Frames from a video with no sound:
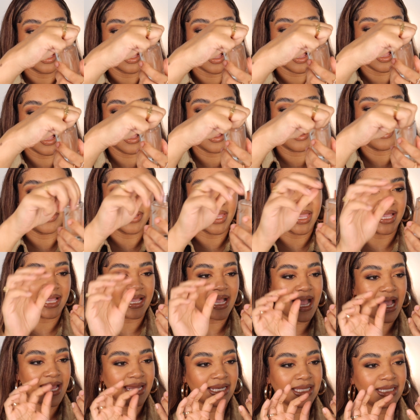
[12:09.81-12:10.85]
um, it
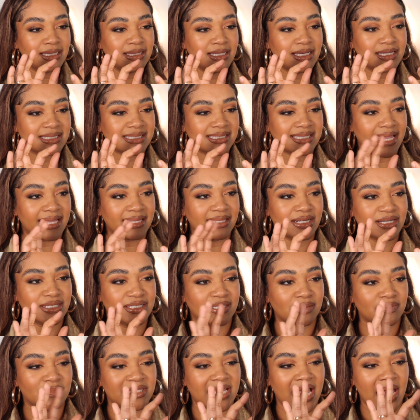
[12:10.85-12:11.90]
kind of looks like there's
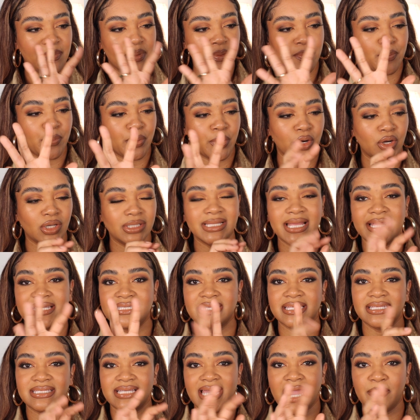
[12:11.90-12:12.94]
some type of
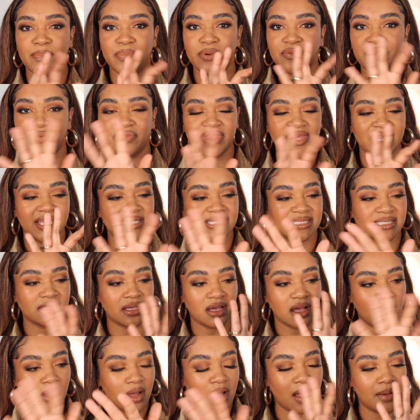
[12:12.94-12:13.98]
pearlescent type of things
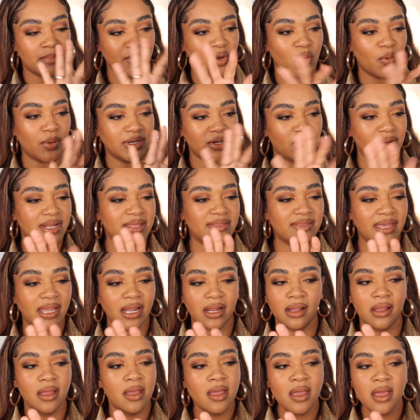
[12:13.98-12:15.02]
um, going on in
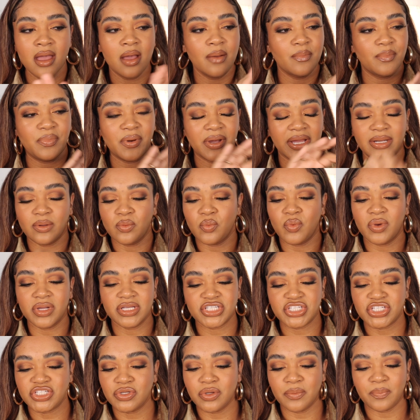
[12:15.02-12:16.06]
there. But
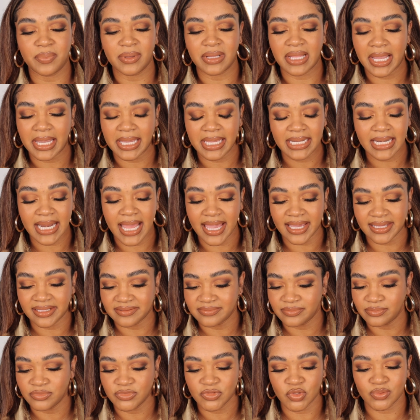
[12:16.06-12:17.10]
once you apply it, I
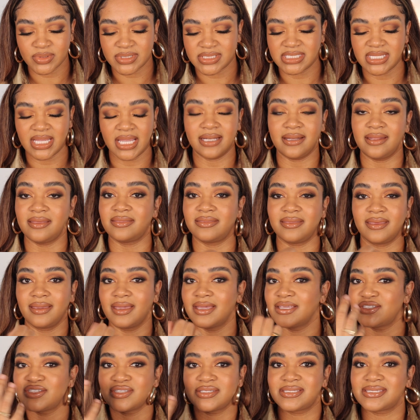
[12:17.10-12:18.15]
don't see anything.
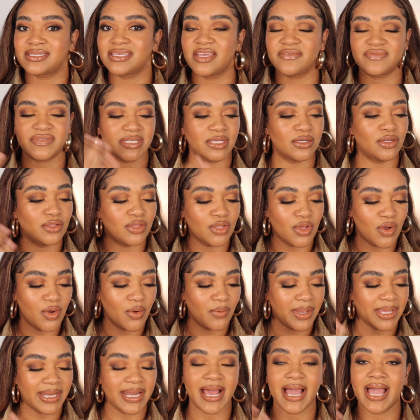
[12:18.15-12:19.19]
It just gives a
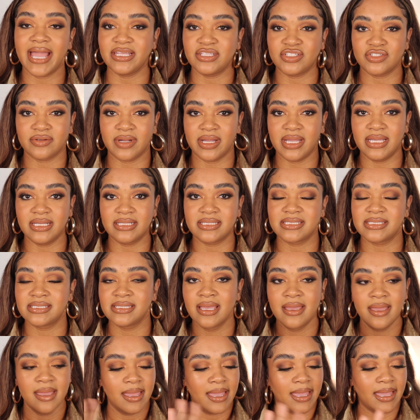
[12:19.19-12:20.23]
glow. It hydrates.
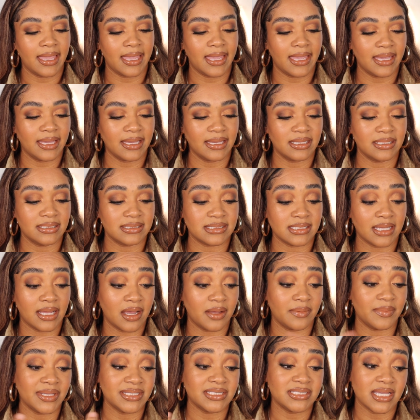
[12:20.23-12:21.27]
And
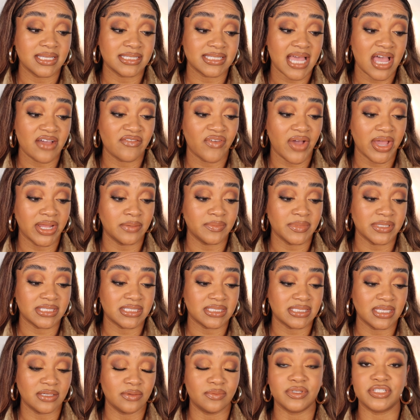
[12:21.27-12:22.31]
um, it does have vitamin
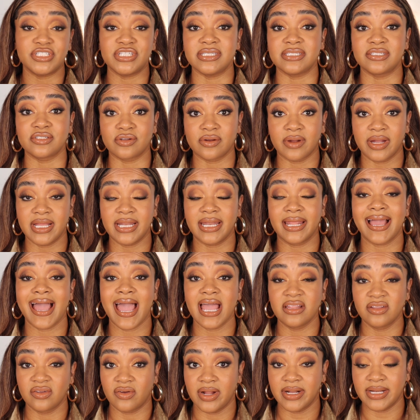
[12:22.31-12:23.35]
C, which is great, and
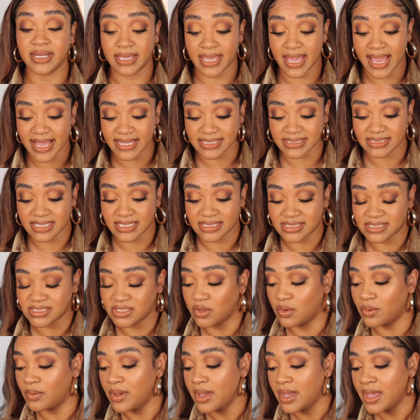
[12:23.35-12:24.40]
hyaluronic acid.
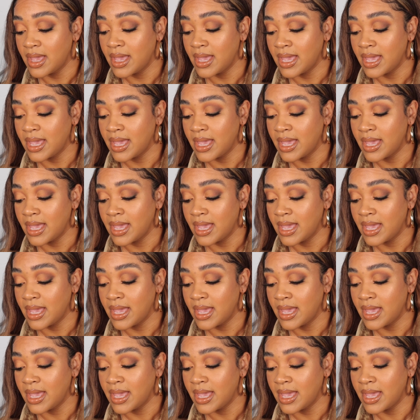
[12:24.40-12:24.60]
So